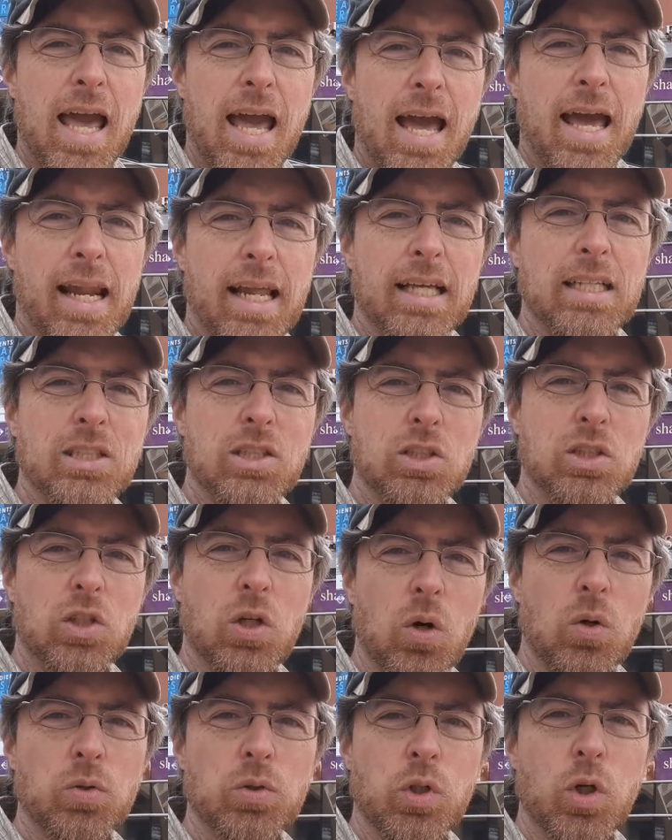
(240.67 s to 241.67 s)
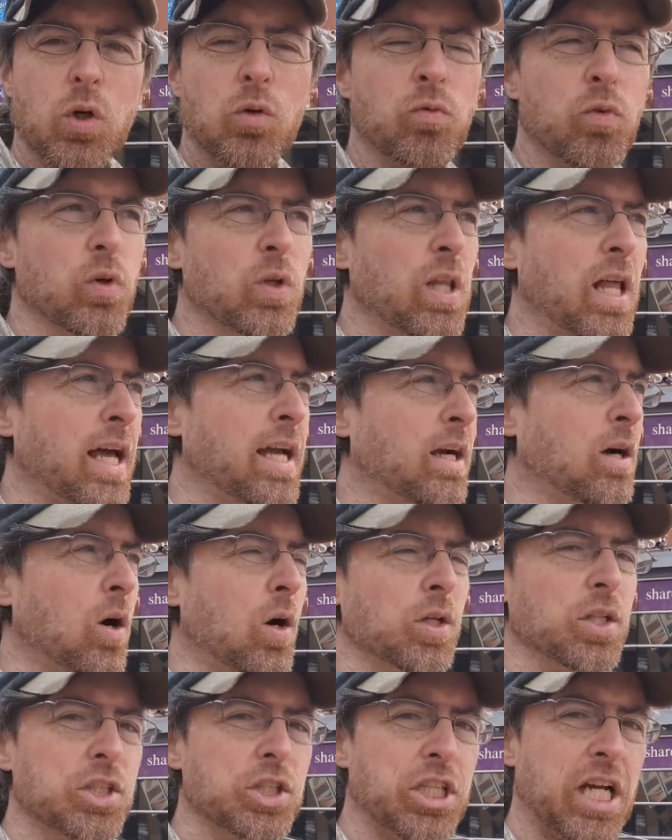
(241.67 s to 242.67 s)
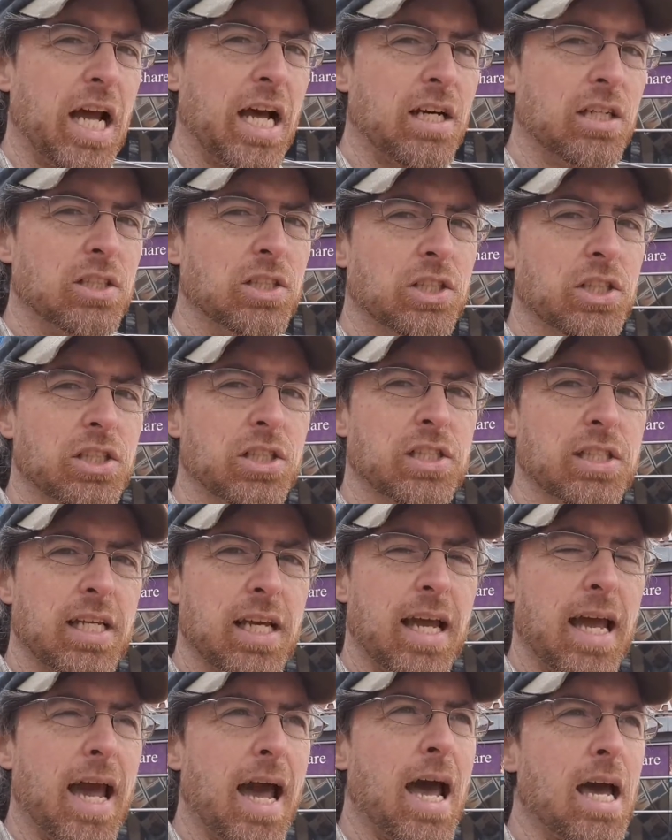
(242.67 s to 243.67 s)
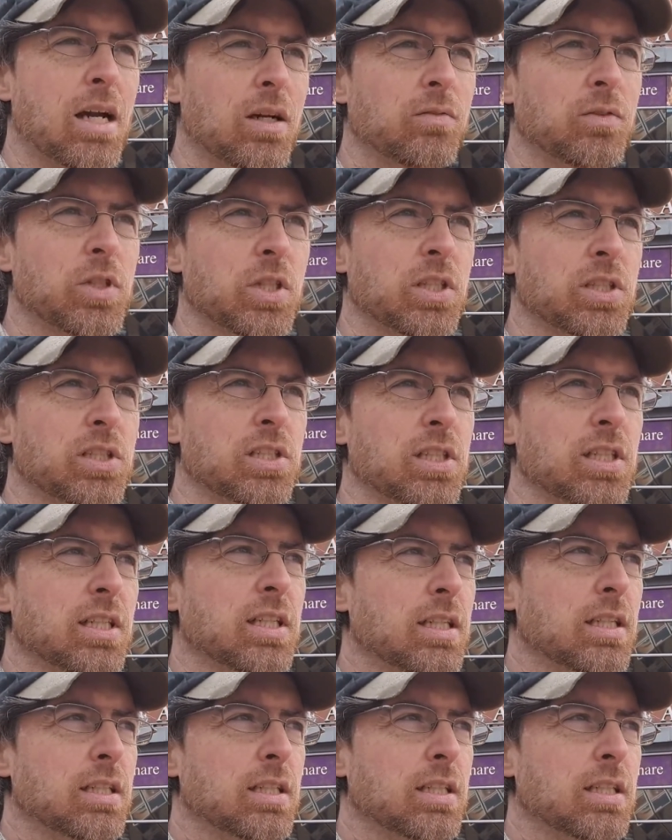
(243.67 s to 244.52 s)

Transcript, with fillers: and it goes over like all the challenges they had of just,